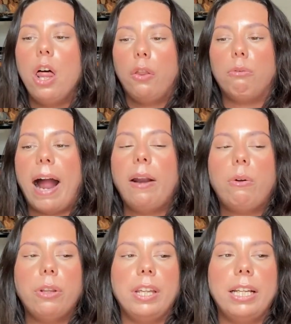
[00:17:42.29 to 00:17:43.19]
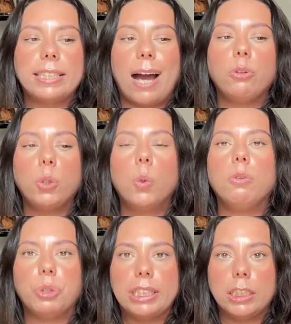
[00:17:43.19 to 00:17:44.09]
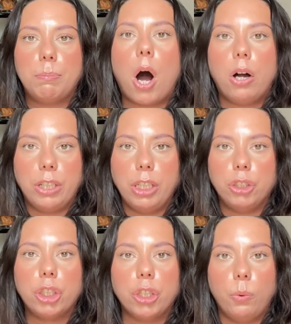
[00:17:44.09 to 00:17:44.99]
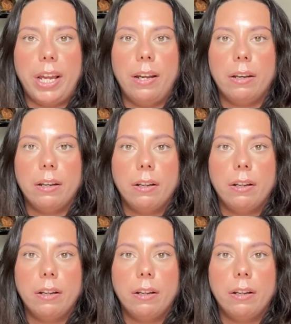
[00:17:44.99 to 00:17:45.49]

The radical thing is how you're responding to it.